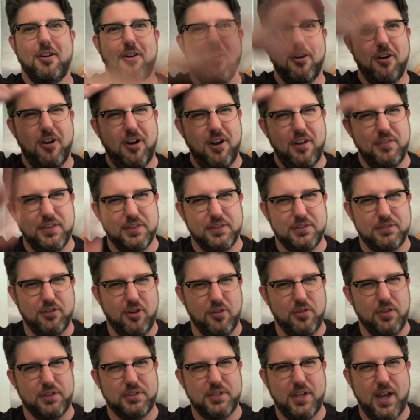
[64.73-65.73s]
on
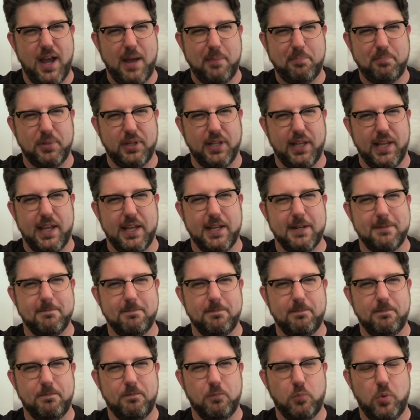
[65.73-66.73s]
the top plate
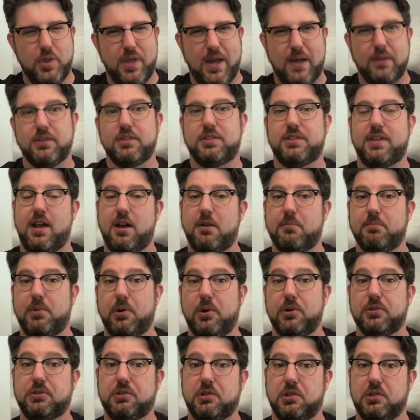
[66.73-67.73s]
without the sound
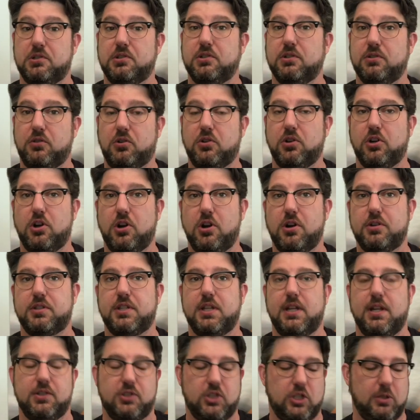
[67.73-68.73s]
post could hurt the
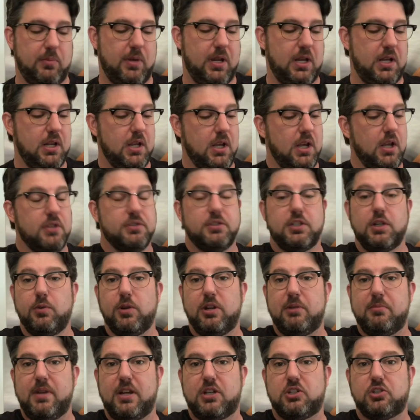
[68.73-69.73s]
instrument. So you want
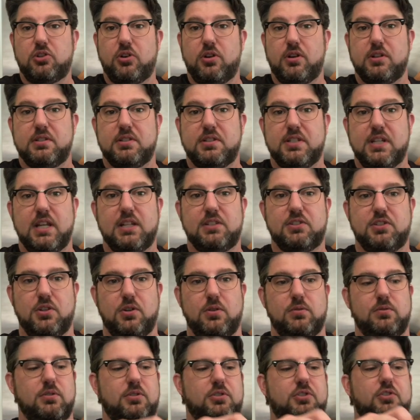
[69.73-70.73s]
to make sure and
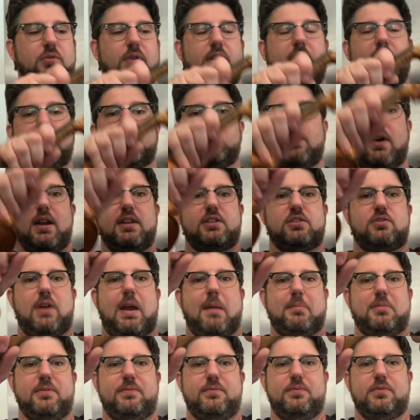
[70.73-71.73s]
detune the strings. So I just
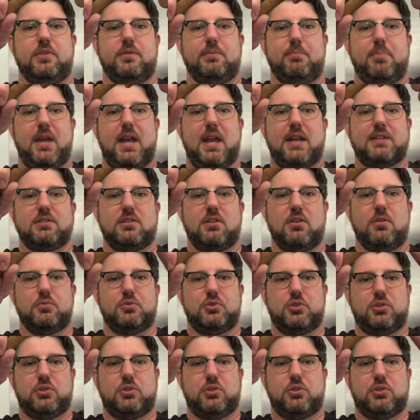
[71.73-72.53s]
grab the pegs and go